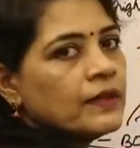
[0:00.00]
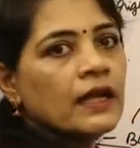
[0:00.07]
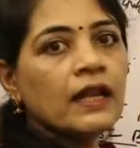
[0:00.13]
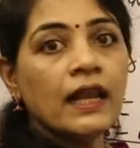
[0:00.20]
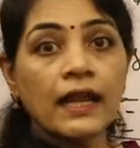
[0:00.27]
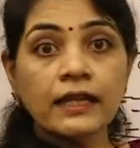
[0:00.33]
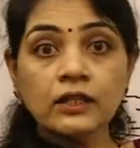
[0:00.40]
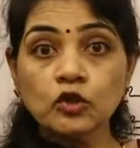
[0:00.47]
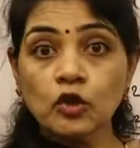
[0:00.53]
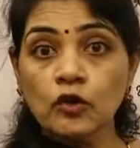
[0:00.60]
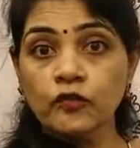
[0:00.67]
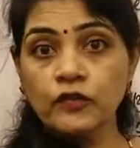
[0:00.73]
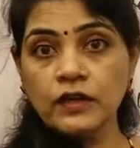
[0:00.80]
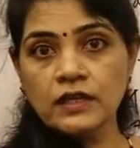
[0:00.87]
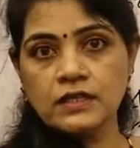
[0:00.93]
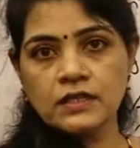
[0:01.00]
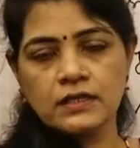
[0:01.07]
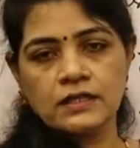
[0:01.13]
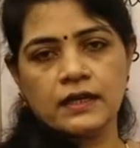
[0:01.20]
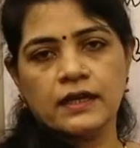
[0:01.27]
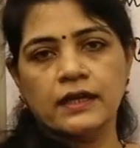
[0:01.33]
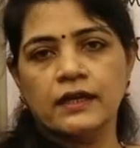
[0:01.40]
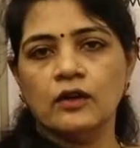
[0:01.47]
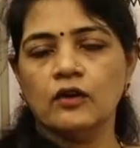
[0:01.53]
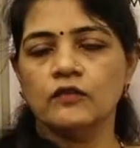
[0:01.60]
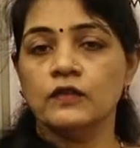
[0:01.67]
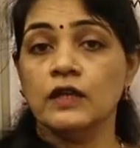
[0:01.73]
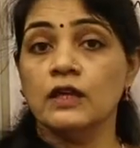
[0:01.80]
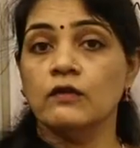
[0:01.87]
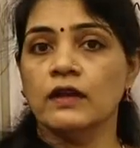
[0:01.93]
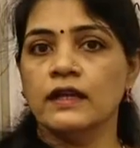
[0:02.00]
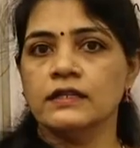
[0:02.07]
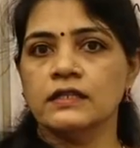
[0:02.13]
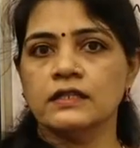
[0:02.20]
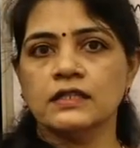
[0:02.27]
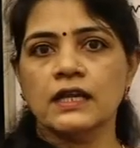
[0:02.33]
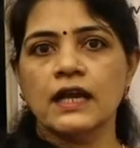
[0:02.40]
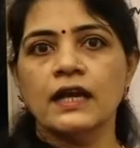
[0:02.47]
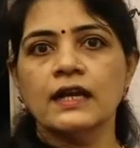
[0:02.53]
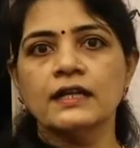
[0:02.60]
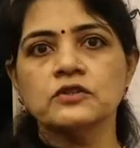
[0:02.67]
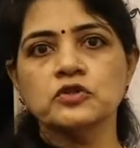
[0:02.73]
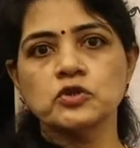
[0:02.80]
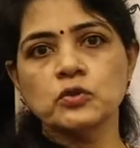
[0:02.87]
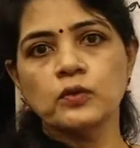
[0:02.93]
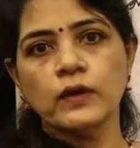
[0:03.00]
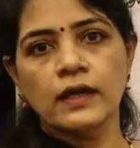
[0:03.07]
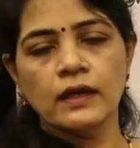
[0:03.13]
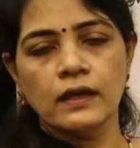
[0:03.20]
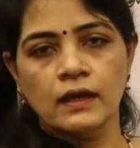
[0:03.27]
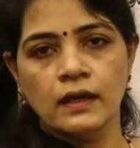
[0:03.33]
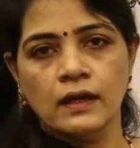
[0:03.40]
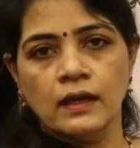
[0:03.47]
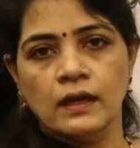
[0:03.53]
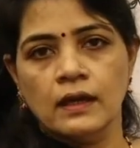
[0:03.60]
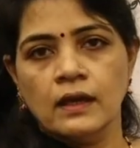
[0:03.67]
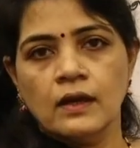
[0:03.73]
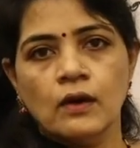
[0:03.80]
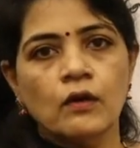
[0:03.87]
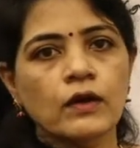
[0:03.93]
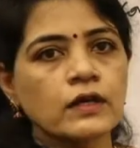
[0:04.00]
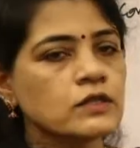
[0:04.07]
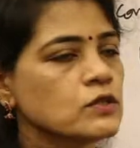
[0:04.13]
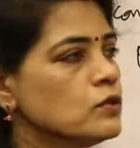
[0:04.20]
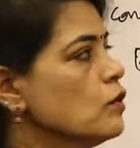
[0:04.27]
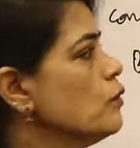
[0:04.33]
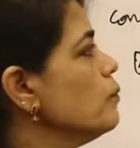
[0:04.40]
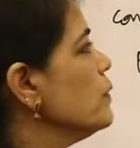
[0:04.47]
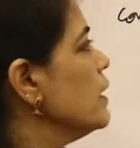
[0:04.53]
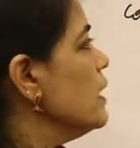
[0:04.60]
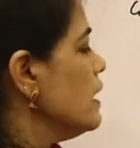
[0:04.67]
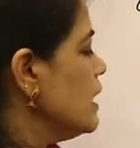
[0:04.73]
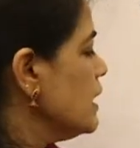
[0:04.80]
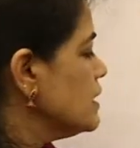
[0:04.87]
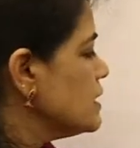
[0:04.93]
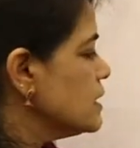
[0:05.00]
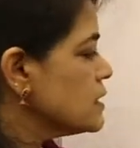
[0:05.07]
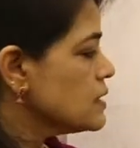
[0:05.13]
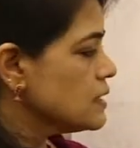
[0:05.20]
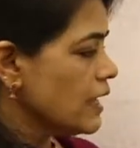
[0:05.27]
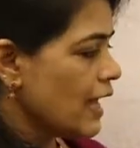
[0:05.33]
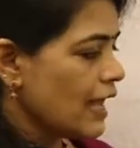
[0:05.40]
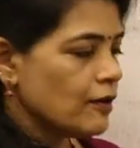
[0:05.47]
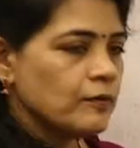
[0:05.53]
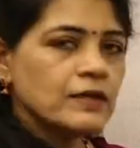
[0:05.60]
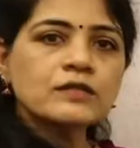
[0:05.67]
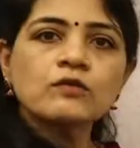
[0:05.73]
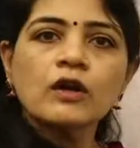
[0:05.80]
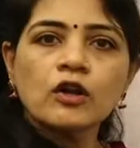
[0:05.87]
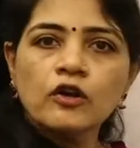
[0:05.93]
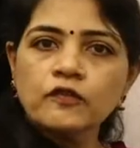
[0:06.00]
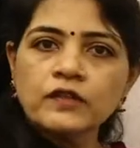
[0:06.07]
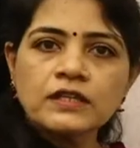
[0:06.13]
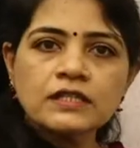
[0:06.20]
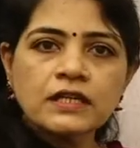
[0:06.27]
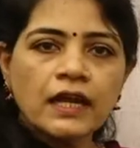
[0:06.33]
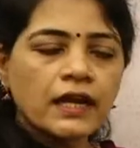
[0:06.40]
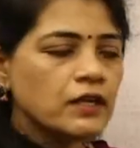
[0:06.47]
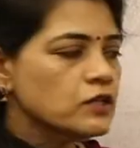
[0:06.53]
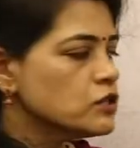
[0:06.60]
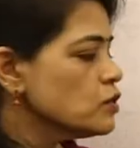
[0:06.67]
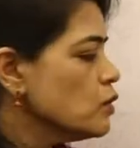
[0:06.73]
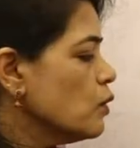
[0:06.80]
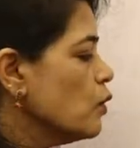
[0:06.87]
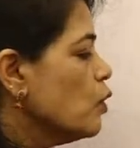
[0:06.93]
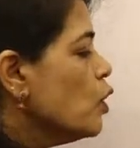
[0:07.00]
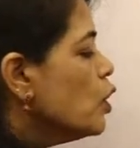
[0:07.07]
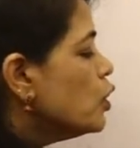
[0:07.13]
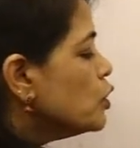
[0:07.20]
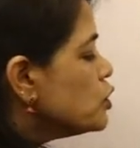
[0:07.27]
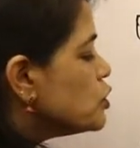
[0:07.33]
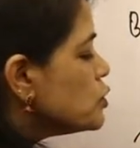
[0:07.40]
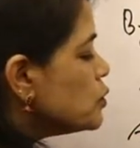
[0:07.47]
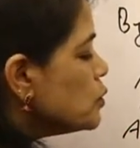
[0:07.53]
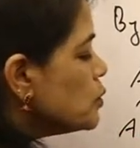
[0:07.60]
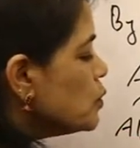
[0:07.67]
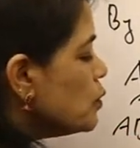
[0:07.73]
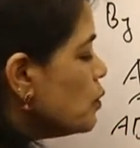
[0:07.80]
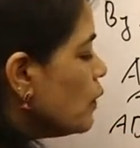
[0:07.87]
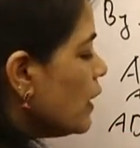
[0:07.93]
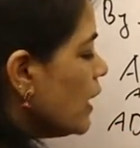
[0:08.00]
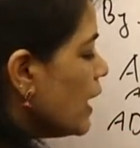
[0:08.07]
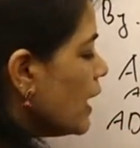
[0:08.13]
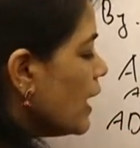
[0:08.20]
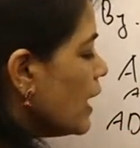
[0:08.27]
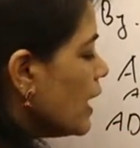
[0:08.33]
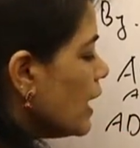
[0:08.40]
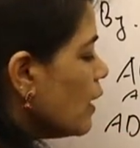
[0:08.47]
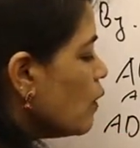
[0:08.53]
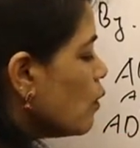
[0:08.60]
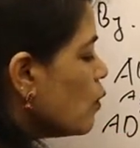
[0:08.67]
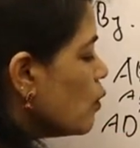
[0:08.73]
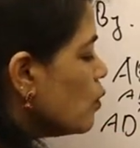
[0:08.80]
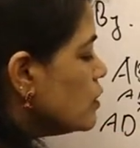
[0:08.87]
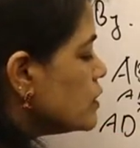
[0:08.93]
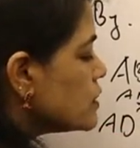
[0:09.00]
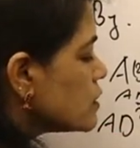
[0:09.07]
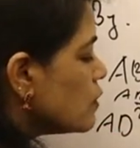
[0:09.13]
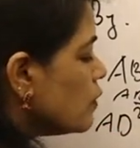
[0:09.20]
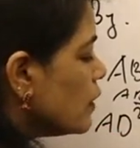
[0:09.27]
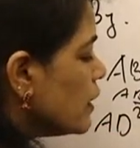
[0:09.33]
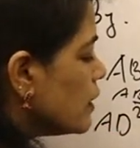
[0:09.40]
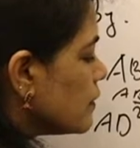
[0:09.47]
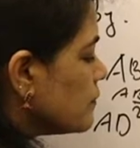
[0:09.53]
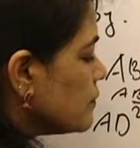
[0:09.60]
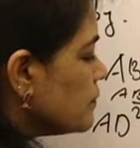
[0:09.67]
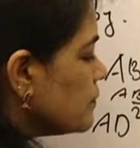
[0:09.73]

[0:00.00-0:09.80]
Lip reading: Length of each side of the equilateral triangle is 2A. Okay, so being it is AB is one of the sides, so 2A whole square